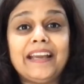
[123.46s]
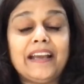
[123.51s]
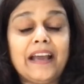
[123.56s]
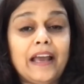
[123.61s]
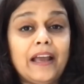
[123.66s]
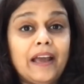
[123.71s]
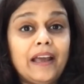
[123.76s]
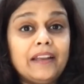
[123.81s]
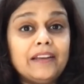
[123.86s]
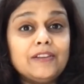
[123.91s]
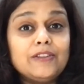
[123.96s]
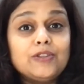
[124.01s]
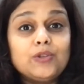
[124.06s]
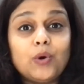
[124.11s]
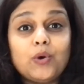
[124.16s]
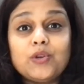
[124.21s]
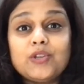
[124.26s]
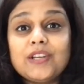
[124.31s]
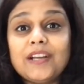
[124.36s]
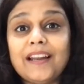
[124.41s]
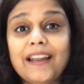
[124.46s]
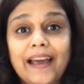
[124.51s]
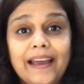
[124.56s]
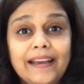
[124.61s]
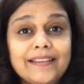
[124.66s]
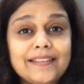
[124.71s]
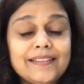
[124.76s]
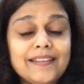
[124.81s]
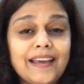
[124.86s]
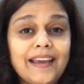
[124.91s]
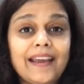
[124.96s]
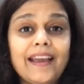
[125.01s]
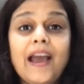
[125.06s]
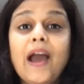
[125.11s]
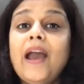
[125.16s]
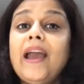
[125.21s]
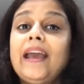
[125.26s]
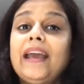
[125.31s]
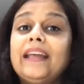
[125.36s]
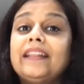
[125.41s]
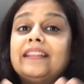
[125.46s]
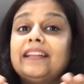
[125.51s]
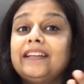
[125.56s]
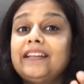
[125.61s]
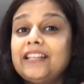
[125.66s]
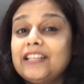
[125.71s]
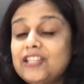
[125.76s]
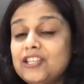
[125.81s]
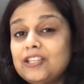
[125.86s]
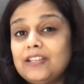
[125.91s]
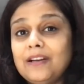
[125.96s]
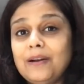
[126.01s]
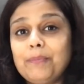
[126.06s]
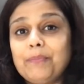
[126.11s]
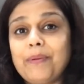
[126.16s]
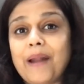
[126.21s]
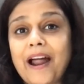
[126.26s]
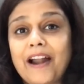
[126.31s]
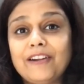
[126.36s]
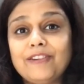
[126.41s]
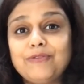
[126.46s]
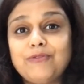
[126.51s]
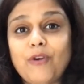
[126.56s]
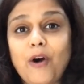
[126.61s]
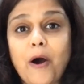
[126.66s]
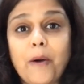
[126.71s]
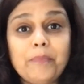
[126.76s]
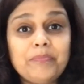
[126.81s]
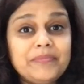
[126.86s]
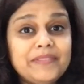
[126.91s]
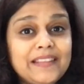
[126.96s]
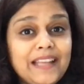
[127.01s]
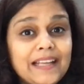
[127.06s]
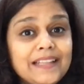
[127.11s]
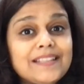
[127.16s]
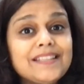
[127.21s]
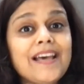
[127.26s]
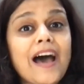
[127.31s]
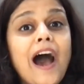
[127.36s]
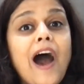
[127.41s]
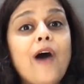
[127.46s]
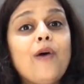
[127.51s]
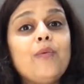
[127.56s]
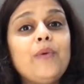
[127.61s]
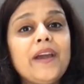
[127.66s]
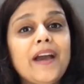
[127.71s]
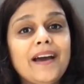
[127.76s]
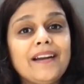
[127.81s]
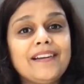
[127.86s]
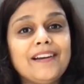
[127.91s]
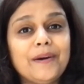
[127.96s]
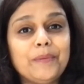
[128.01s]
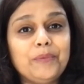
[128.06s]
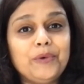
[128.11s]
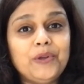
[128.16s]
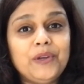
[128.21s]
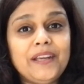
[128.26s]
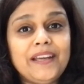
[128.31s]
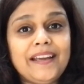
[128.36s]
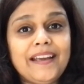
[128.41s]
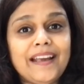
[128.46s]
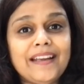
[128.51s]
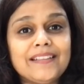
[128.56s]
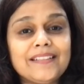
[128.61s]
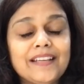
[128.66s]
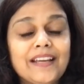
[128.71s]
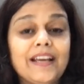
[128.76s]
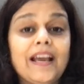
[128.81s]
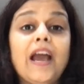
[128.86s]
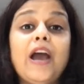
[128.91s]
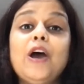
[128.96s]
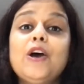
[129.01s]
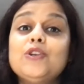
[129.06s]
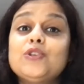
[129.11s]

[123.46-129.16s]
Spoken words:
and socializing in the digital platform, that's how we are communicating.